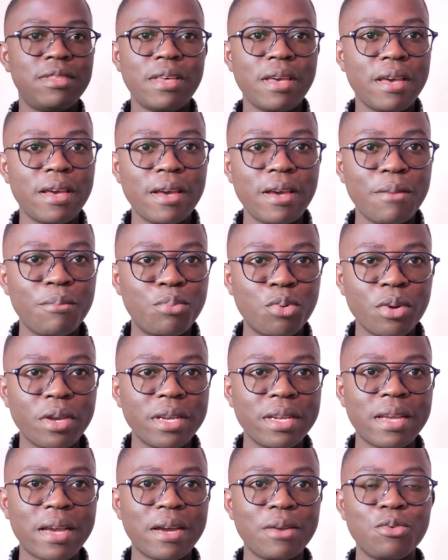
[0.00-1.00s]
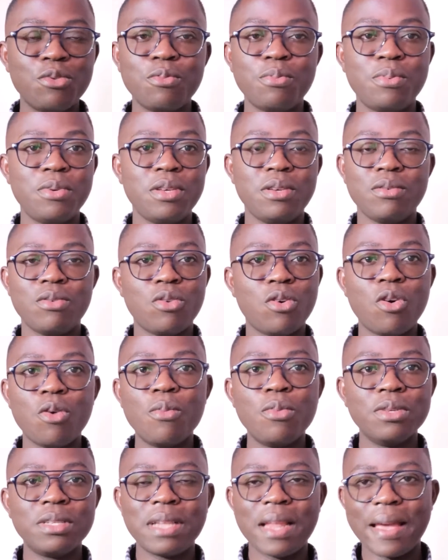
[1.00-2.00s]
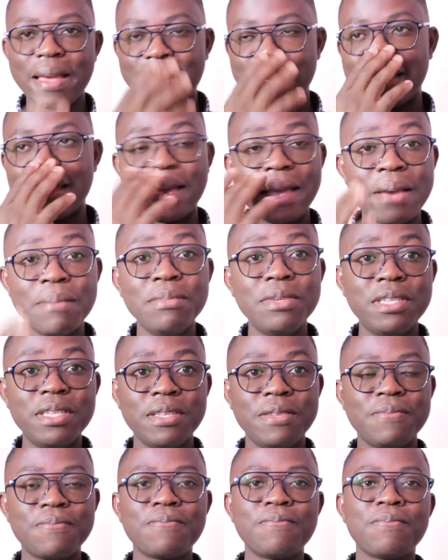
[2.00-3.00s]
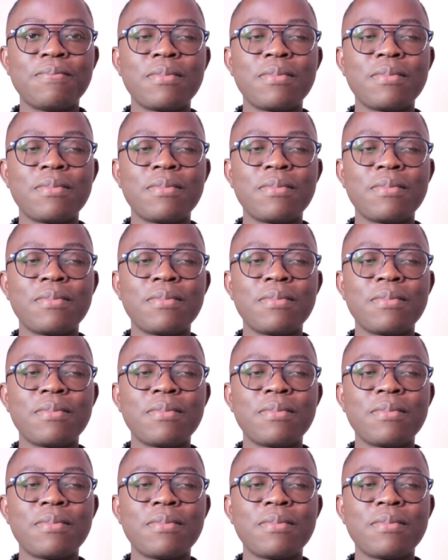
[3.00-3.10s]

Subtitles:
the broken can would be almost like empty.